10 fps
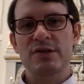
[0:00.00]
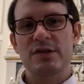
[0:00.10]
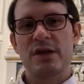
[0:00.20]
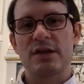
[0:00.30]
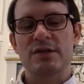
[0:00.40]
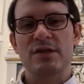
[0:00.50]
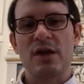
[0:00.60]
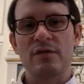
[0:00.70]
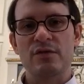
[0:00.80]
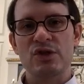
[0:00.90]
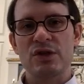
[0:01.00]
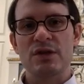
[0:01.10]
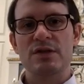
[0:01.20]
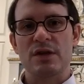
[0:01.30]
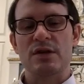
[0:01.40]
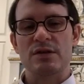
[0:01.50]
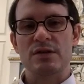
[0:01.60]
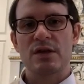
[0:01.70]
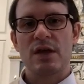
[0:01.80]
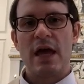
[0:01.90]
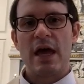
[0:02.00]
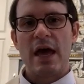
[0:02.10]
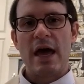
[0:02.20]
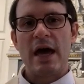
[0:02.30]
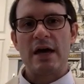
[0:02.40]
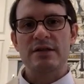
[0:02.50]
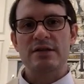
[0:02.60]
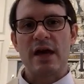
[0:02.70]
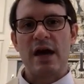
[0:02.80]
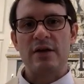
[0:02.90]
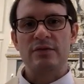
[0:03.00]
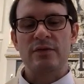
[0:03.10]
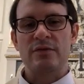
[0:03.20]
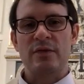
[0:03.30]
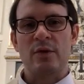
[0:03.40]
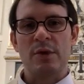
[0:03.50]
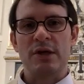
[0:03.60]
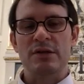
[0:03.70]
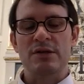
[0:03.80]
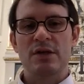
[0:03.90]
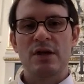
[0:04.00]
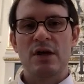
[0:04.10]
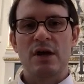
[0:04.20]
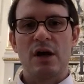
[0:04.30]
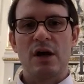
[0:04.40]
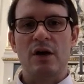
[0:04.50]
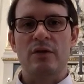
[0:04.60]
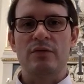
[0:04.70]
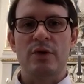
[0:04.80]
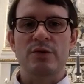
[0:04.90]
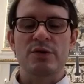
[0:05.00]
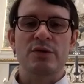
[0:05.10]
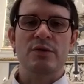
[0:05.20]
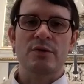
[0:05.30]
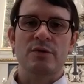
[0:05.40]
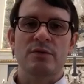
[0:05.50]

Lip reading: sense of Jesus as that fulfillment of those two.